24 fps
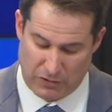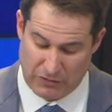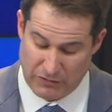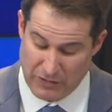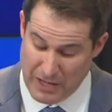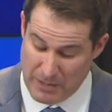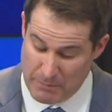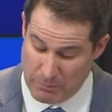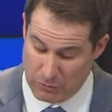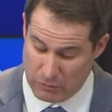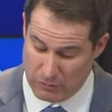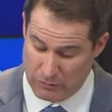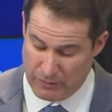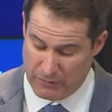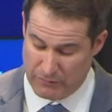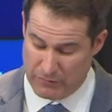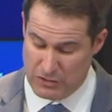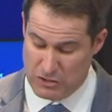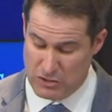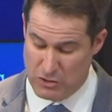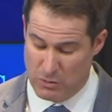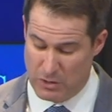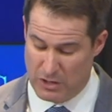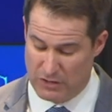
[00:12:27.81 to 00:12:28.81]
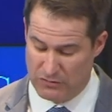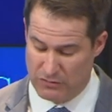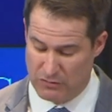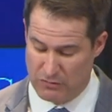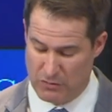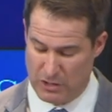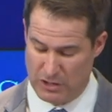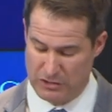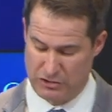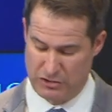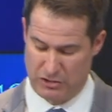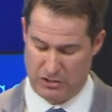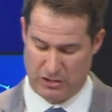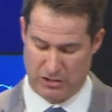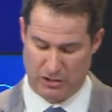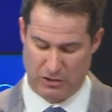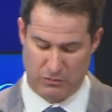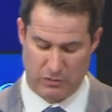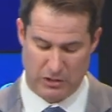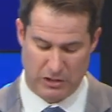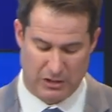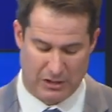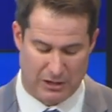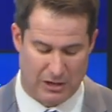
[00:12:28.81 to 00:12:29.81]
For example, if the US and Russia
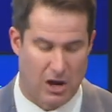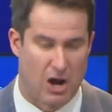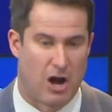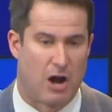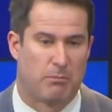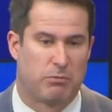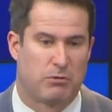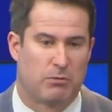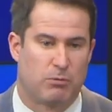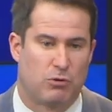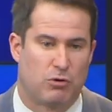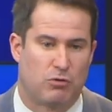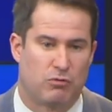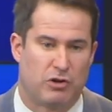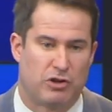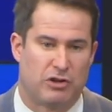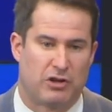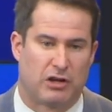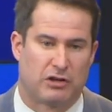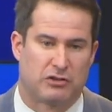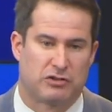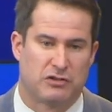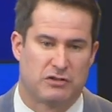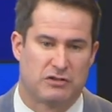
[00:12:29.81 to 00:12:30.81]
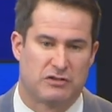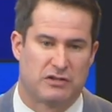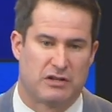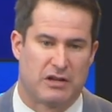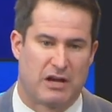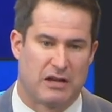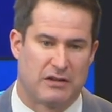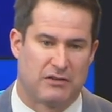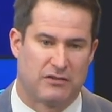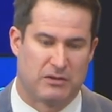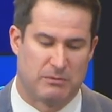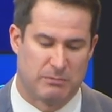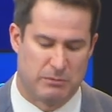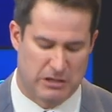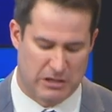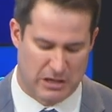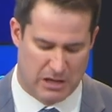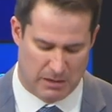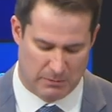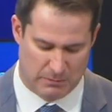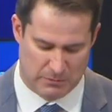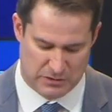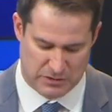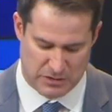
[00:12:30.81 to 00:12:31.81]
agree to comparable reductions in
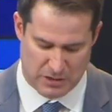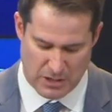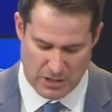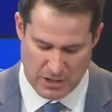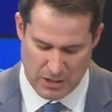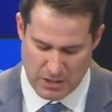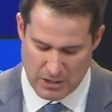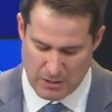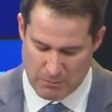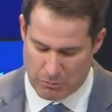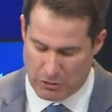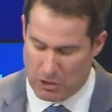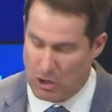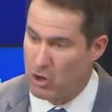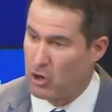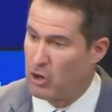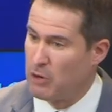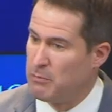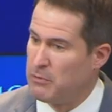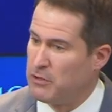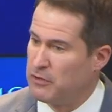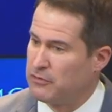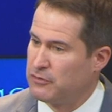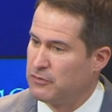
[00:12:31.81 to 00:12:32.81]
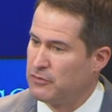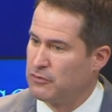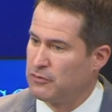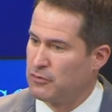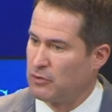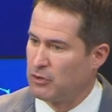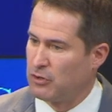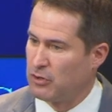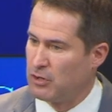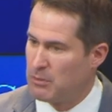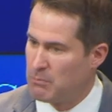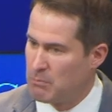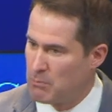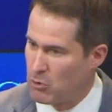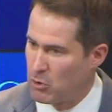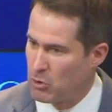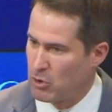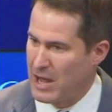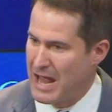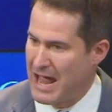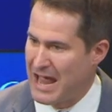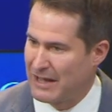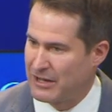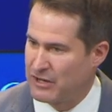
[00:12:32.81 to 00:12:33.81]
ICBMs, but our missiles are
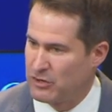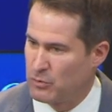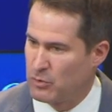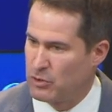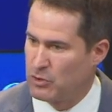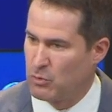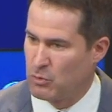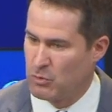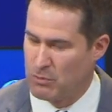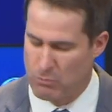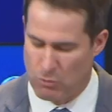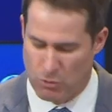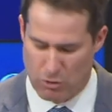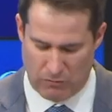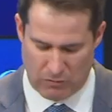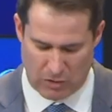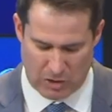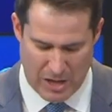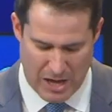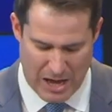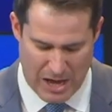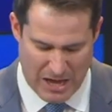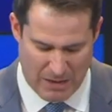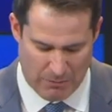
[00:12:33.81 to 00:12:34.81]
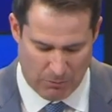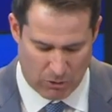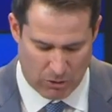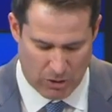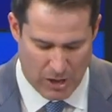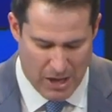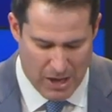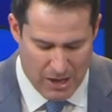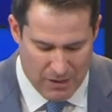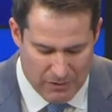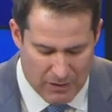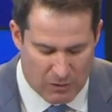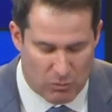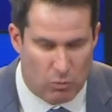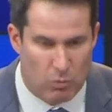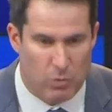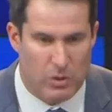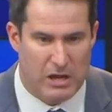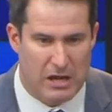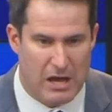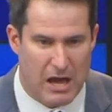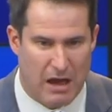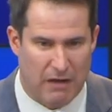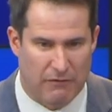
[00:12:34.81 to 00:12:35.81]
more accurate or more reliable,
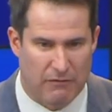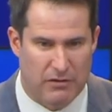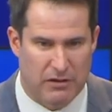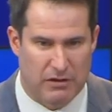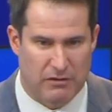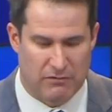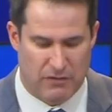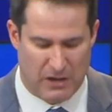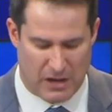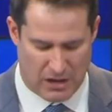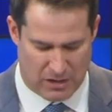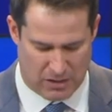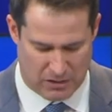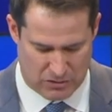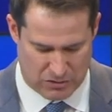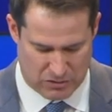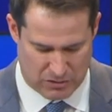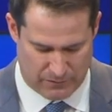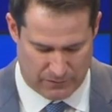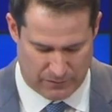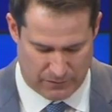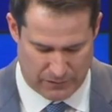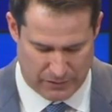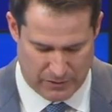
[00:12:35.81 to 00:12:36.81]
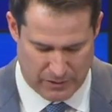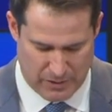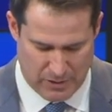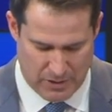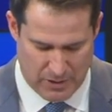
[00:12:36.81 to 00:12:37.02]
then we have the advantage.